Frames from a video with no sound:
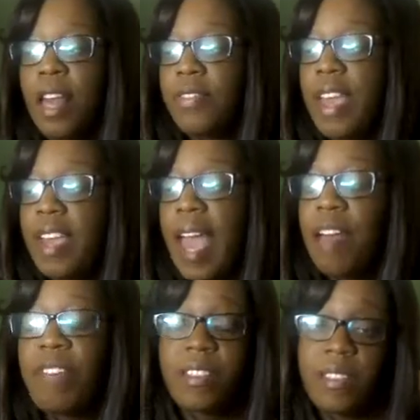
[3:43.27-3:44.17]
They
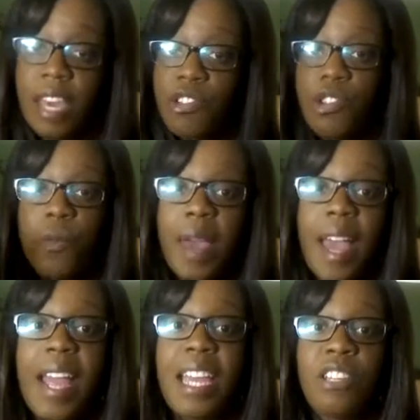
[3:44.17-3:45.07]
have a schedule
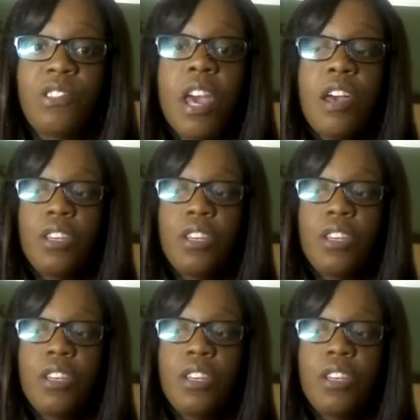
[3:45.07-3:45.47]
page.